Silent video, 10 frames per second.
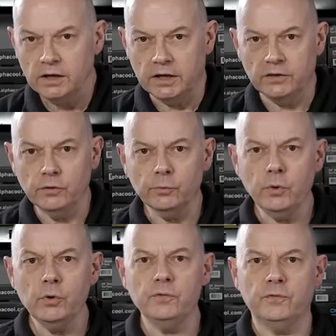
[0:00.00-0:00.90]
In the
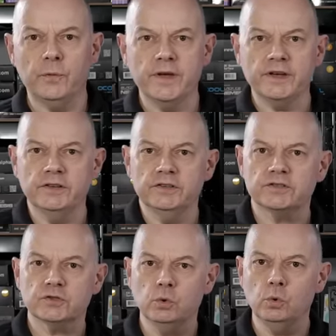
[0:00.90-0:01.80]
roof, we can
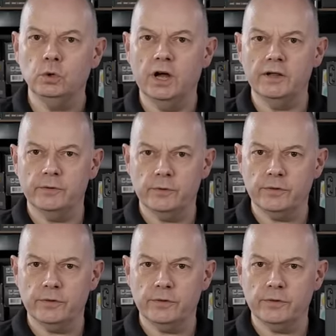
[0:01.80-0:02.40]
install either